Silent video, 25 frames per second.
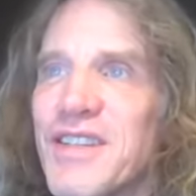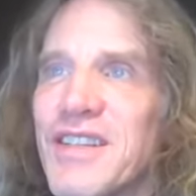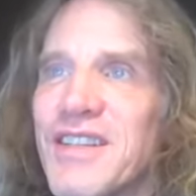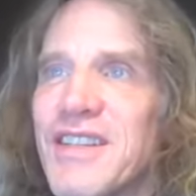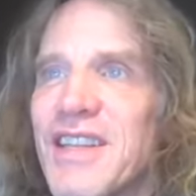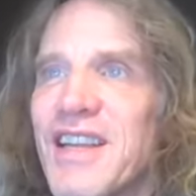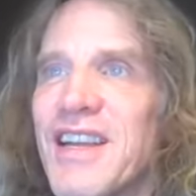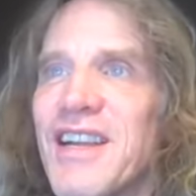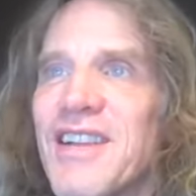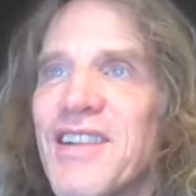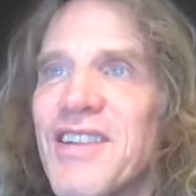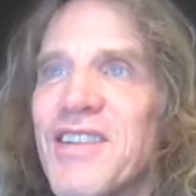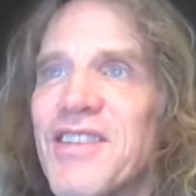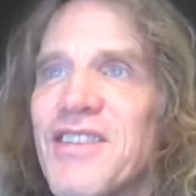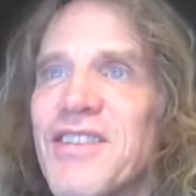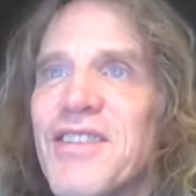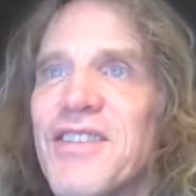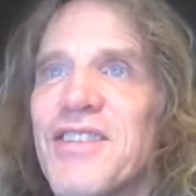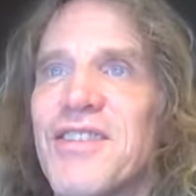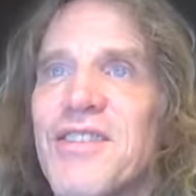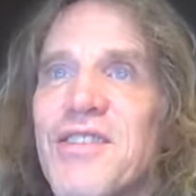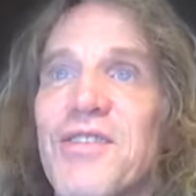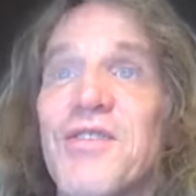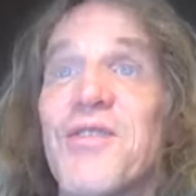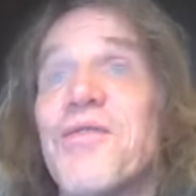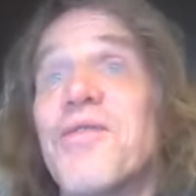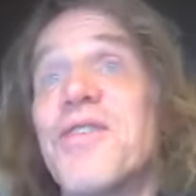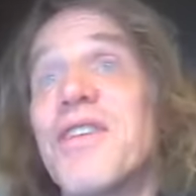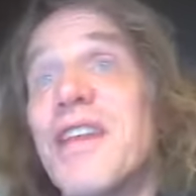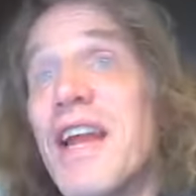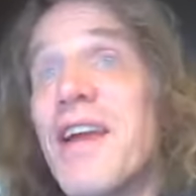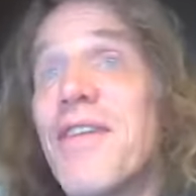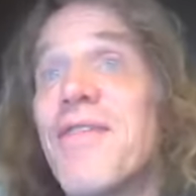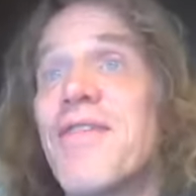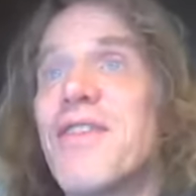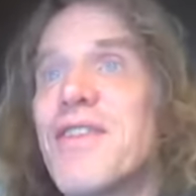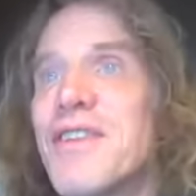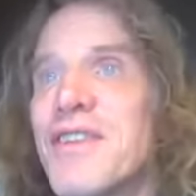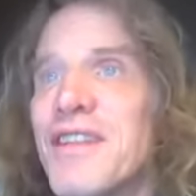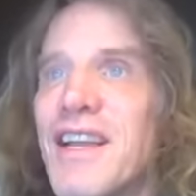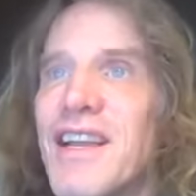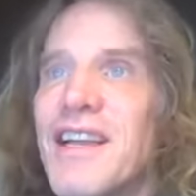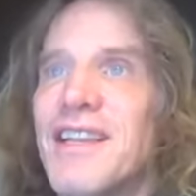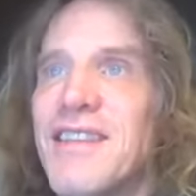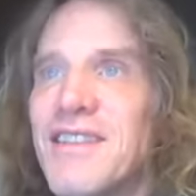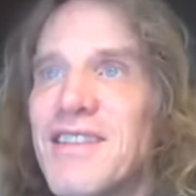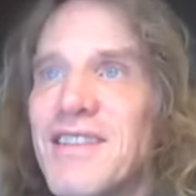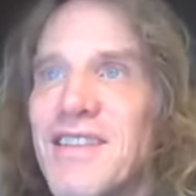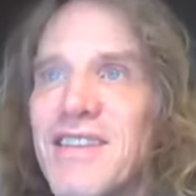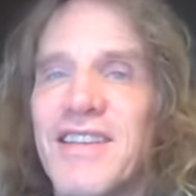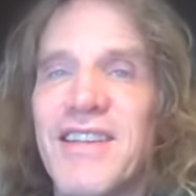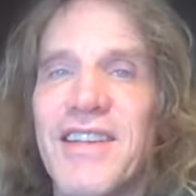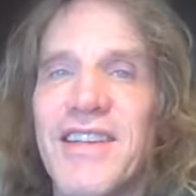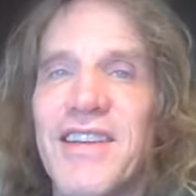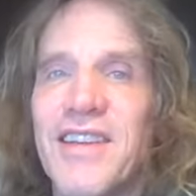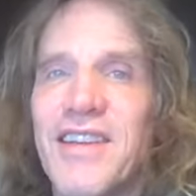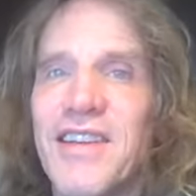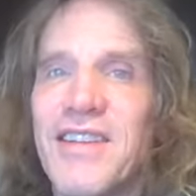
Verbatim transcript: intelligence who never tasted